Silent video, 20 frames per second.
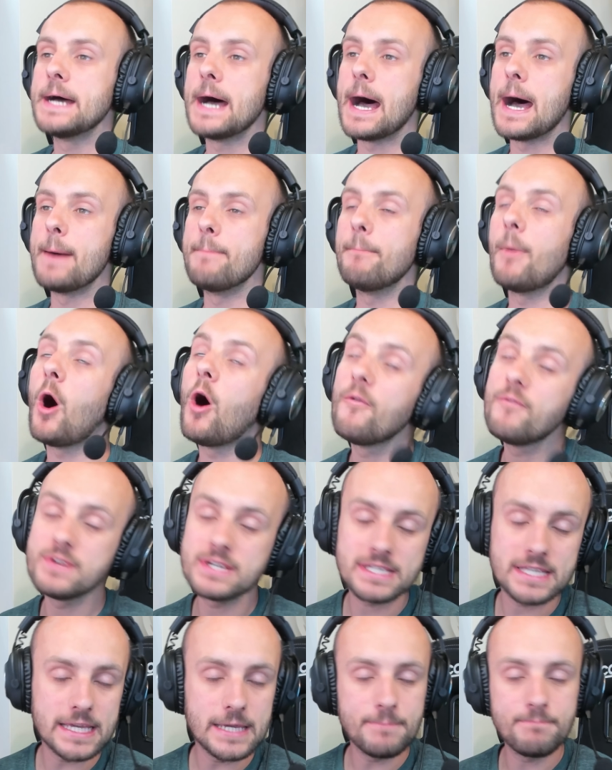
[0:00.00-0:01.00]

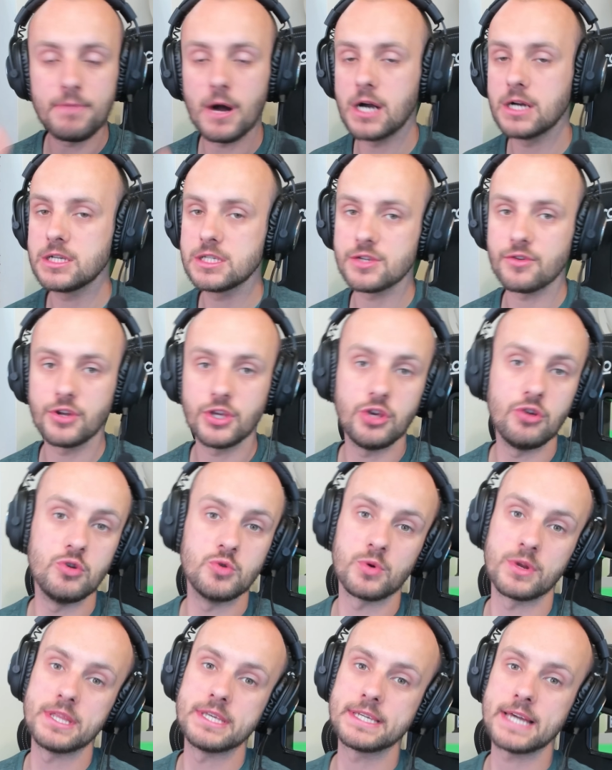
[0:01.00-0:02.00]
Obviously, bugs are a huge
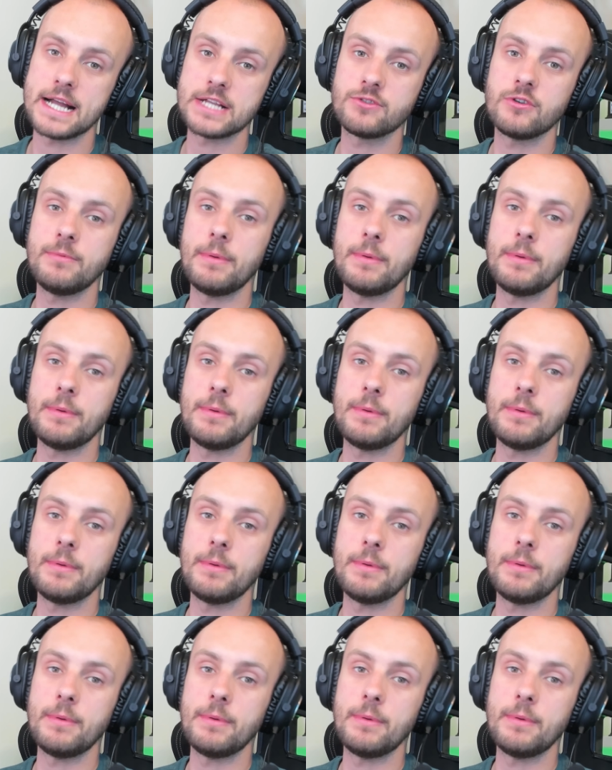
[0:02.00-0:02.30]
one in this category.